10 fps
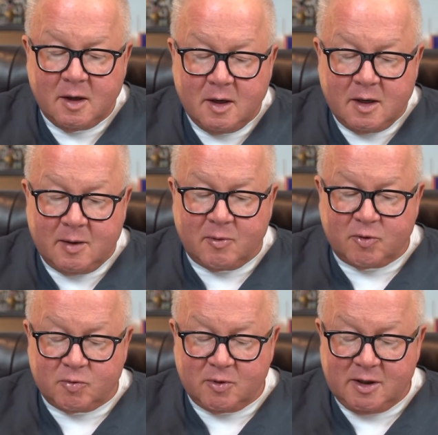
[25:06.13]
Number
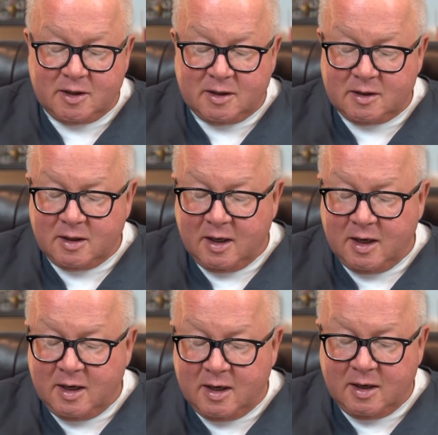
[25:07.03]
three.
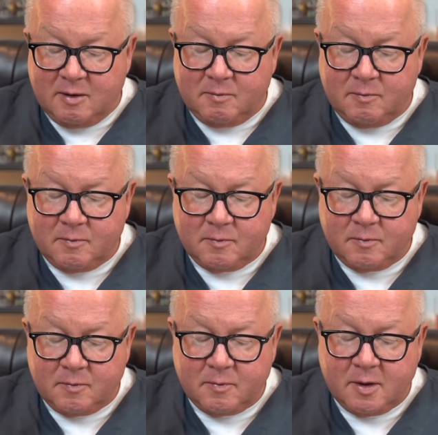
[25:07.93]
Um,
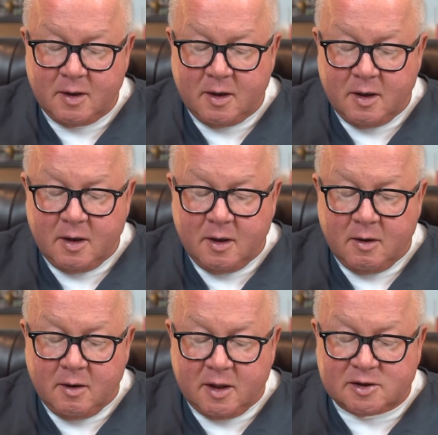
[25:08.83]

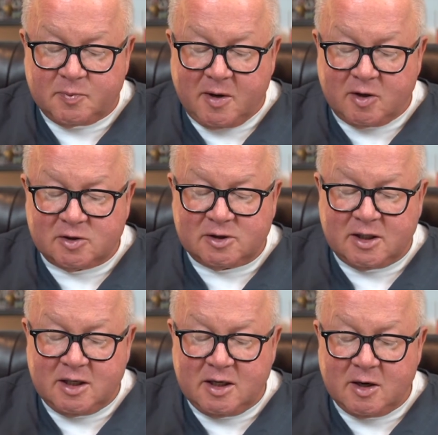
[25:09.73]

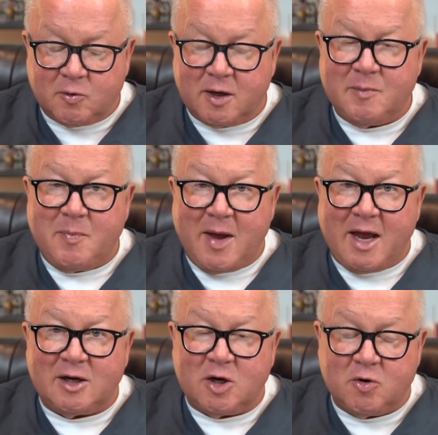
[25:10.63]
asparagine, a really
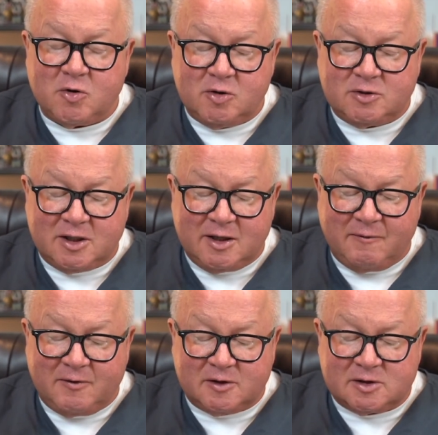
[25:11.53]
bad CoQ10
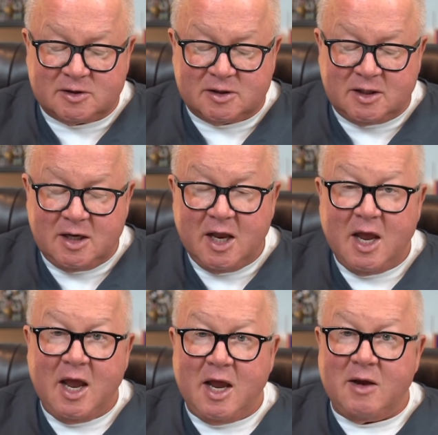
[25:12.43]
deficiency,
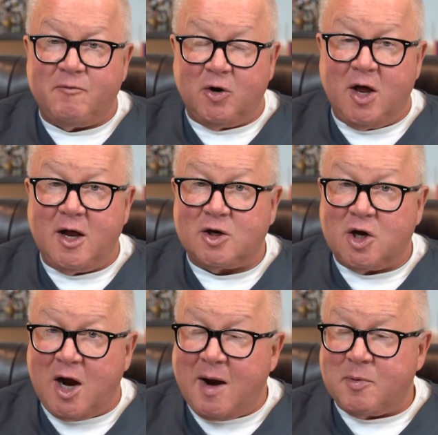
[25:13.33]
a full on
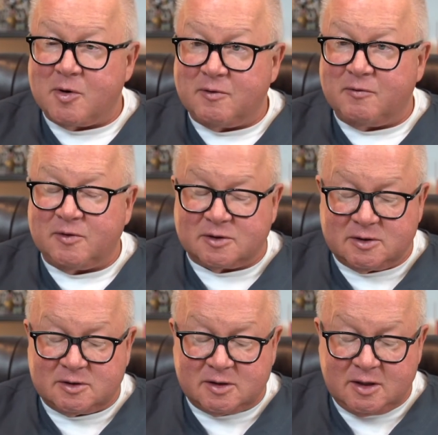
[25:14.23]
copper
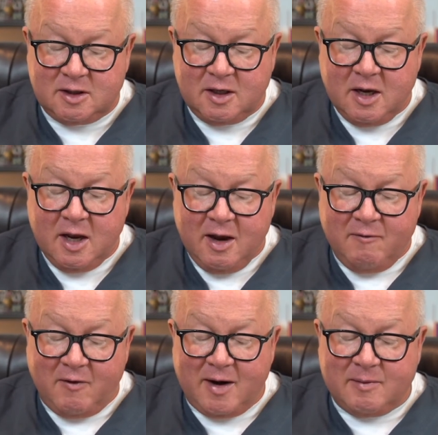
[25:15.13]
deficiency, a
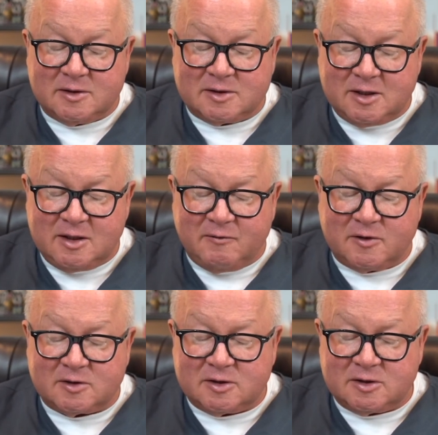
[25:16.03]
vitamin C
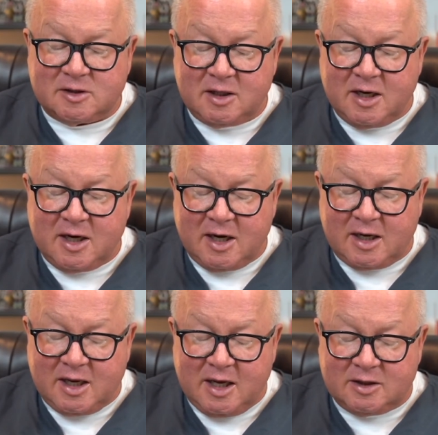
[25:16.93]
deficiency, and a
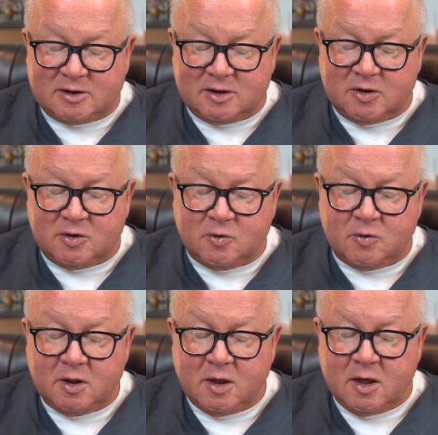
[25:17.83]
K2
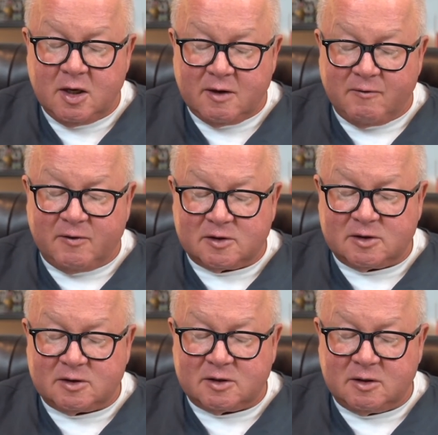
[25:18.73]

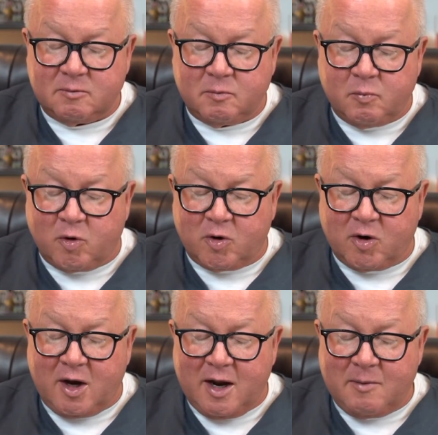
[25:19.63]
deficiency.
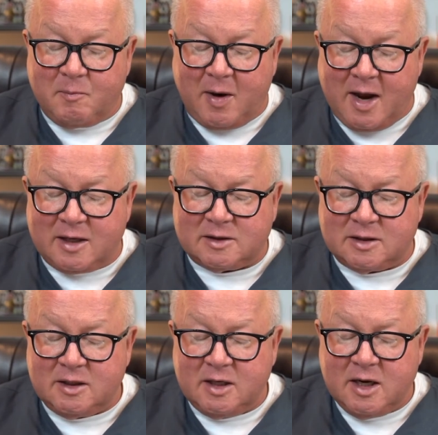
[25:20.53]
Borderline
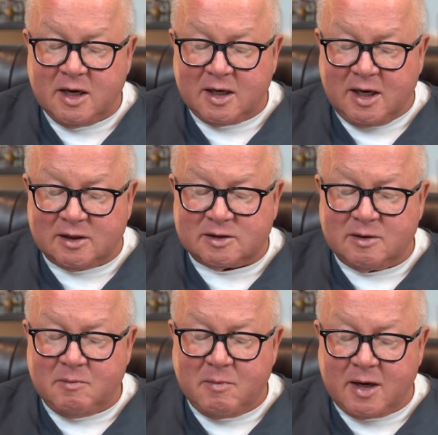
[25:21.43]
biotin,
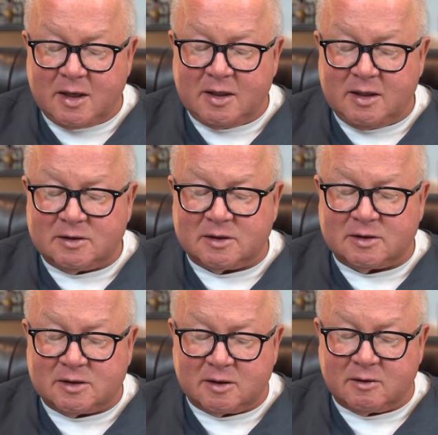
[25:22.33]
calcium, manganese, and
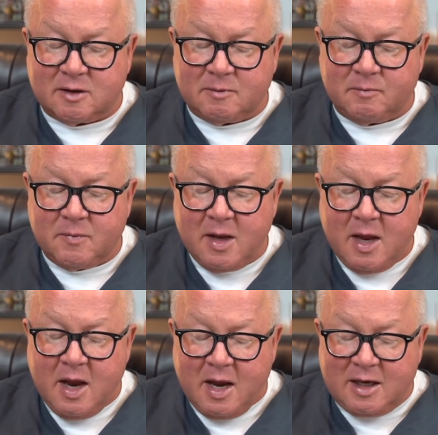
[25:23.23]
serine.
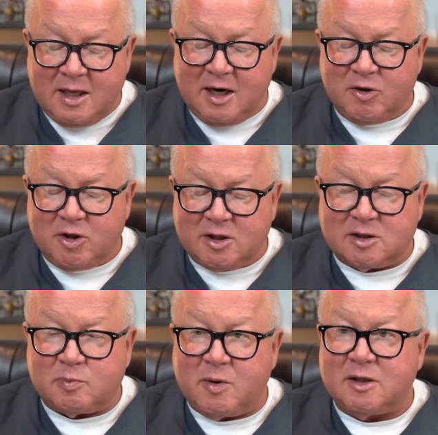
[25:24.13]
Again, I think this
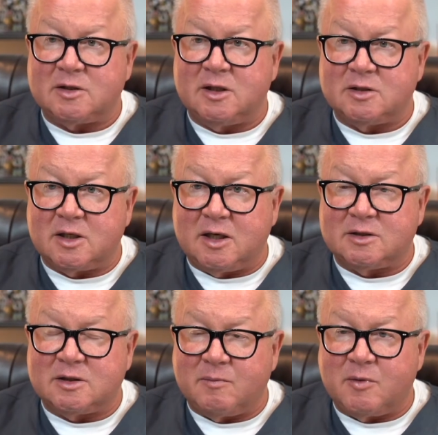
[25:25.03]
patient is on
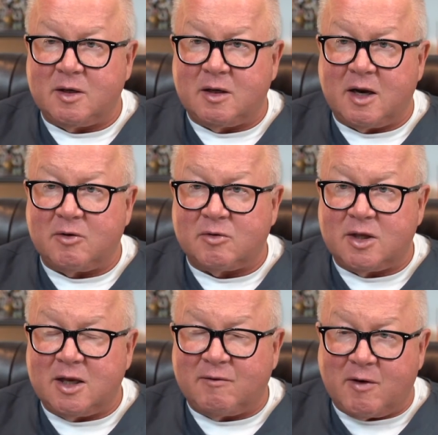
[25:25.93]
something. I
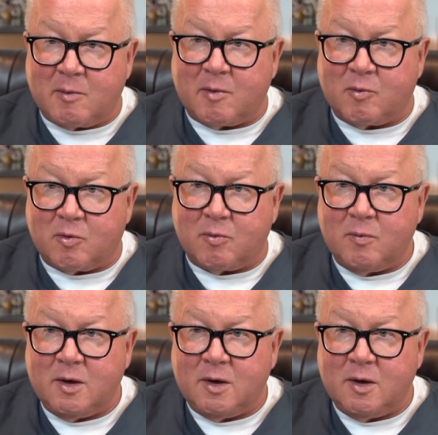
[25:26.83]
think if I remember